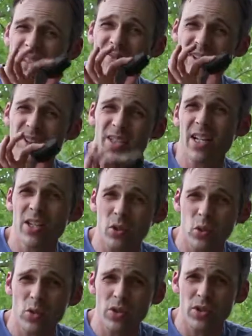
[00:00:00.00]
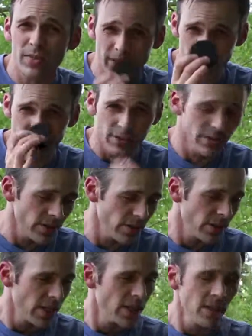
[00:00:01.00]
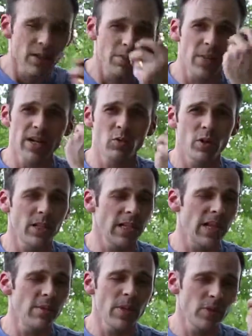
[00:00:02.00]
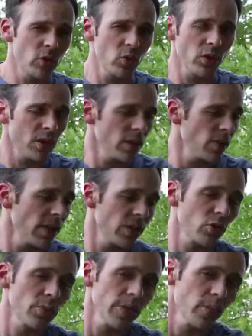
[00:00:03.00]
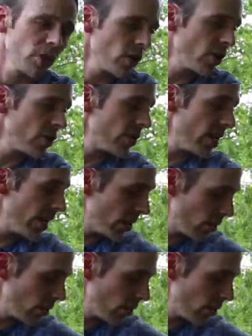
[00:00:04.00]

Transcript: some very nice storage devices. So you might want to kind of maybe store a couple of extra memory cards in that